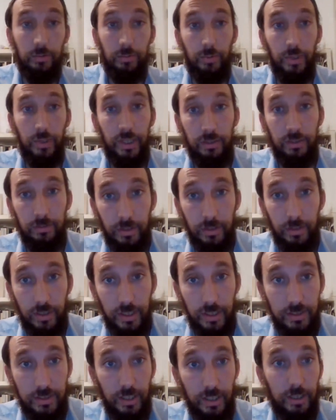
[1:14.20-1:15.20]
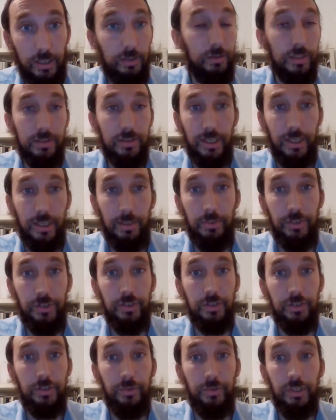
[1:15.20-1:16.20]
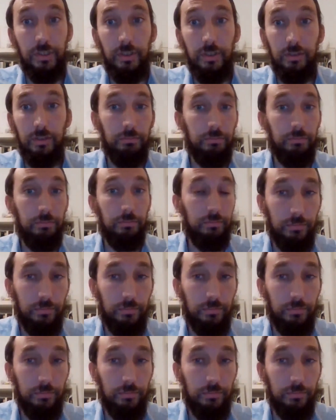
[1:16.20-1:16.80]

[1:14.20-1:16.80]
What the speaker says: When Chazal established this reading,